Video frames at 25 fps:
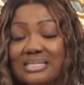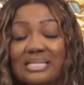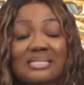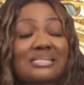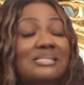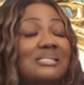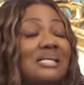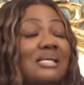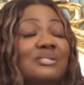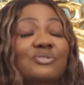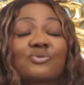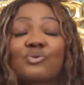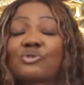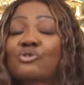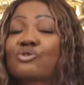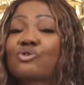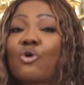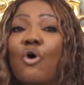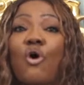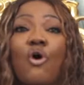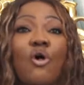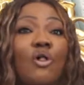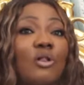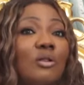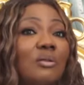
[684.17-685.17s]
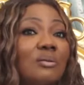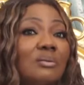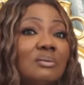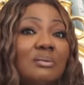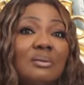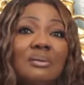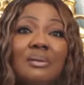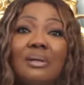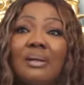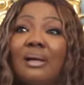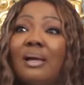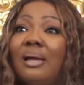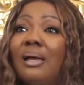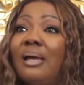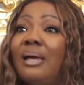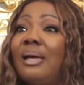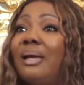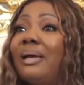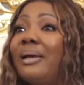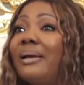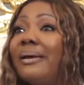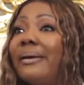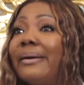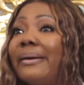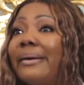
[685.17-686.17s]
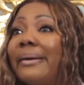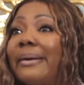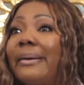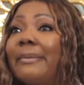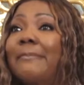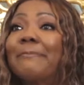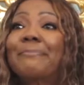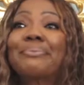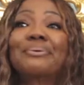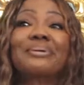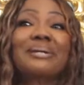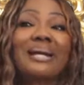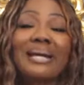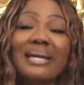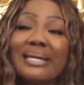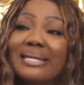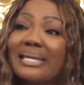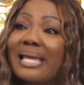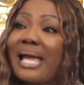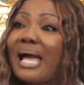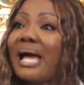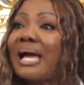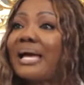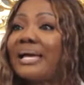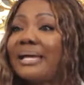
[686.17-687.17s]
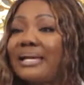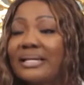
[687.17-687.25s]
It was all prayer,